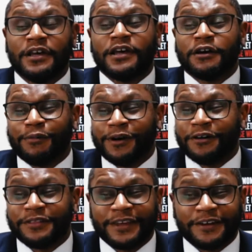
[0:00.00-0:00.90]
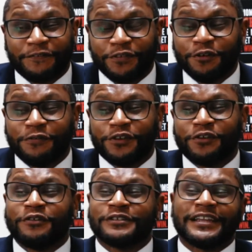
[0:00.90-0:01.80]
Well, there are a few
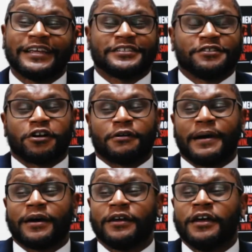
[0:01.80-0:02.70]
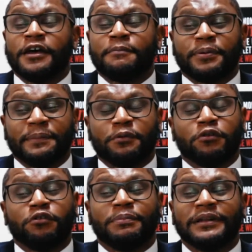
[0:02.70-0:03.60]
views. Let's talk about it. People
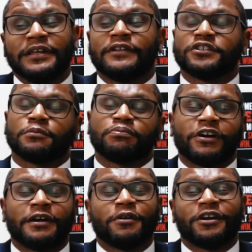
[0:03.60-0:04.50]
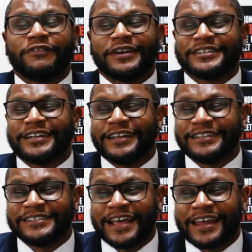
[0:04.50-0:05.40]
who believe that your primary residence is
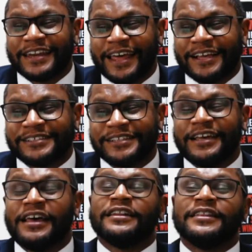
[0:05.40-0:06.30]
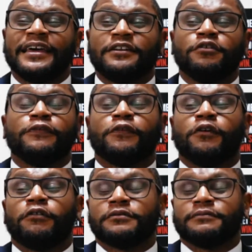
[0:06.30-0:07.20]
not an asset, they do so